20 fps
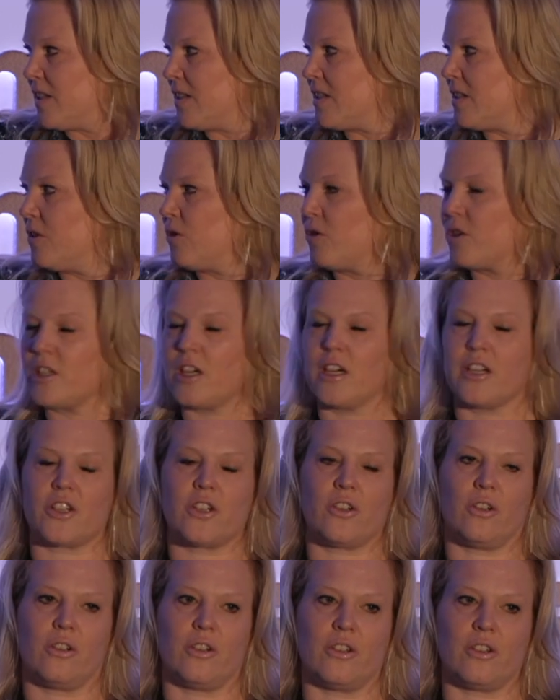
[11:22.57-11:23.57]
as Laura
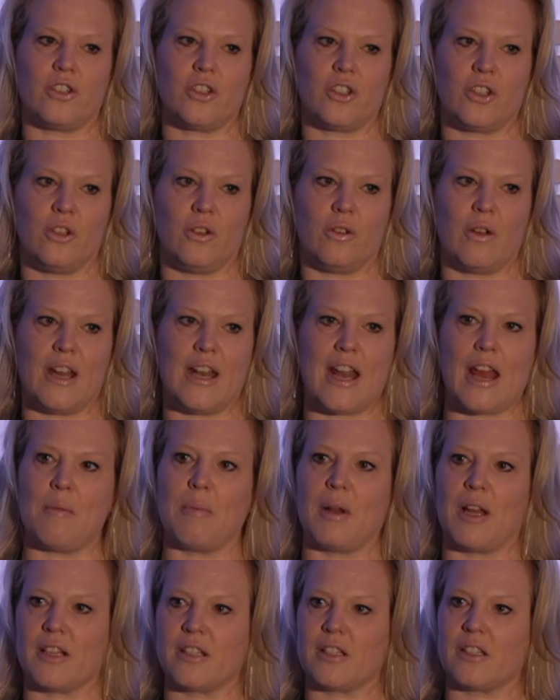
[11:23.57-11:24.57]
touched on, to
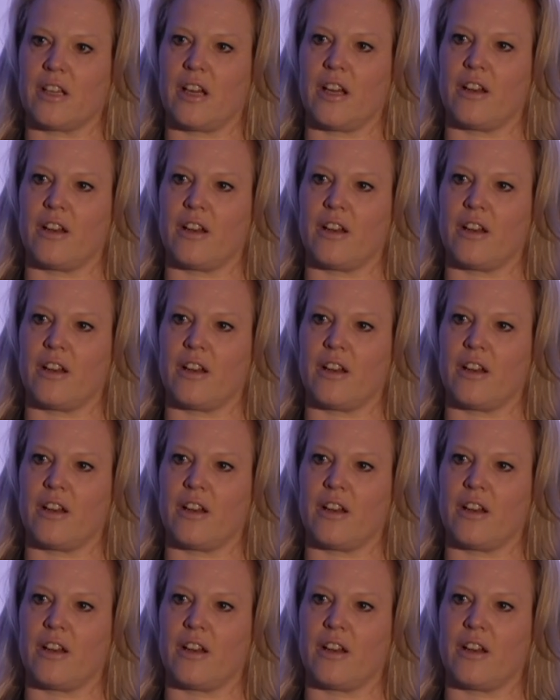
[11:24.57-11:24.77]
enable us to